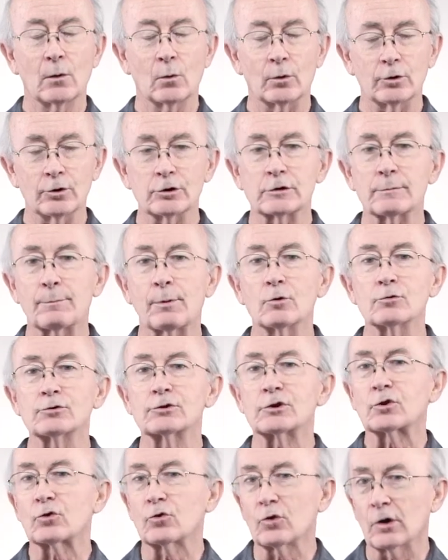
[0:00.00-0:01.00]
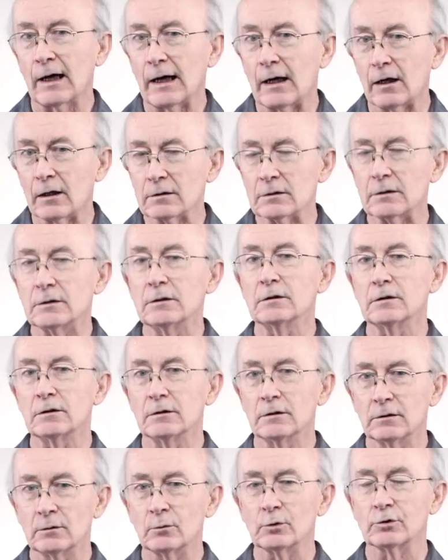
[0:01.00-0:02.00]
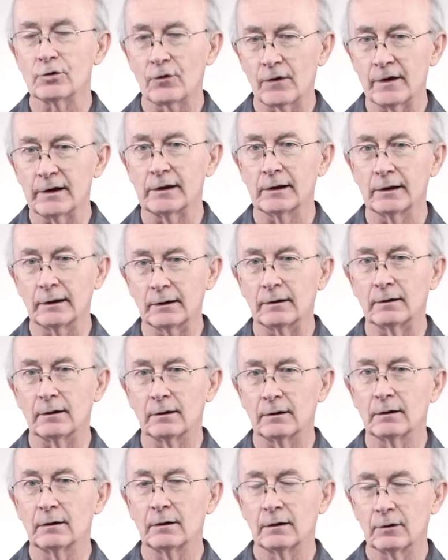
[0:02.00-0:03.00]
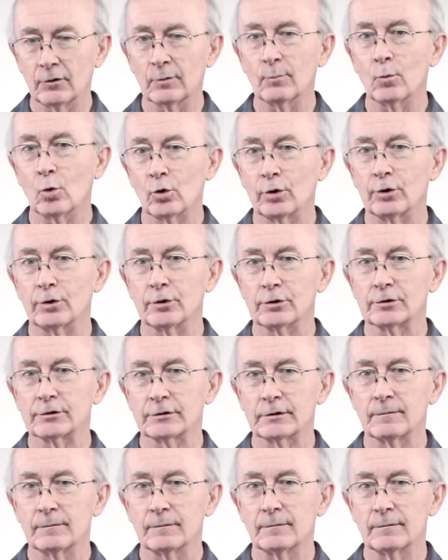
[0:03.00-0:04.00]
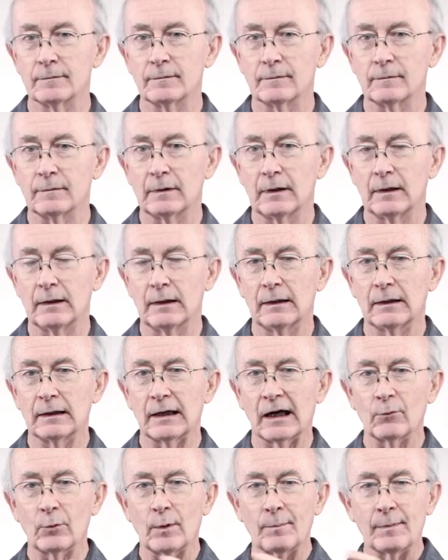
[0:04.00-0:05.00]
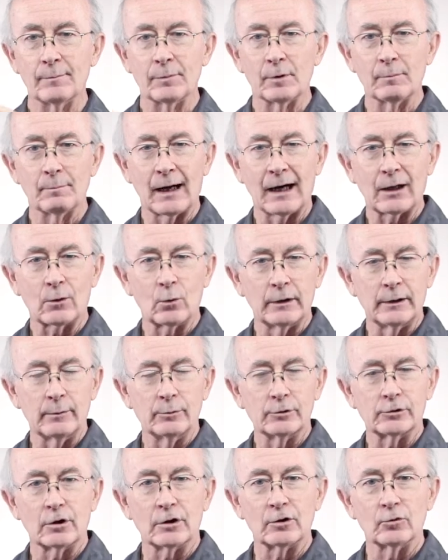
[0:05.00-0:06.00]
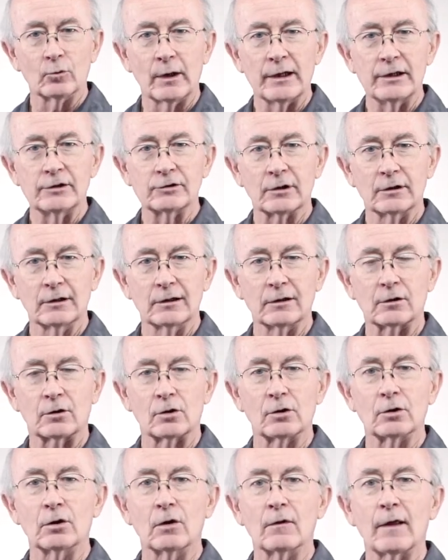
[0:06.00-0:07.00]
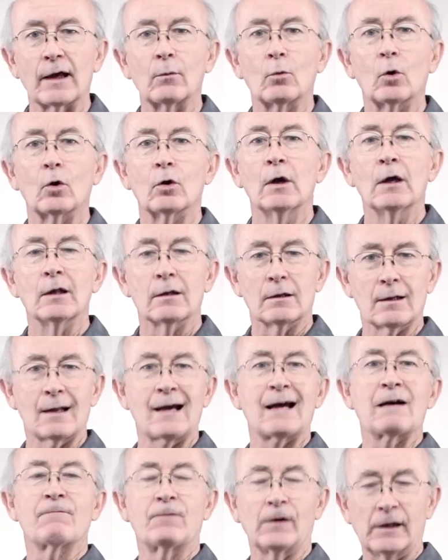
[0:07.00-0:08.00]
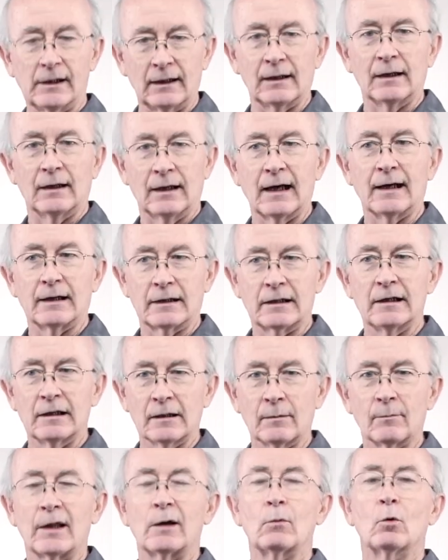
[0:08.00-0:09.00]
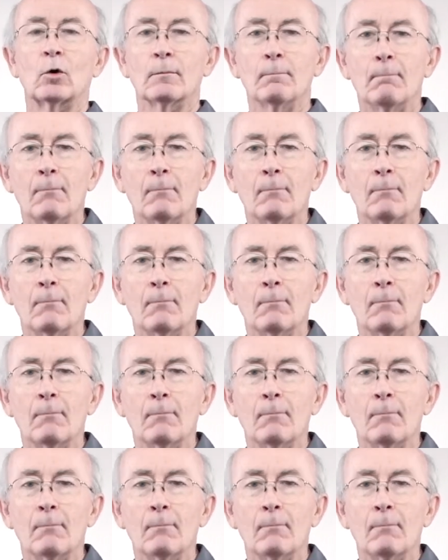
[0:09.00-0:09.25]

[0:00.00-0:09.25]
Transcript: What do you suppose the crowd was thinking, the mourners? I remember back when he was going to raise the little girl, they were laughing at him, they were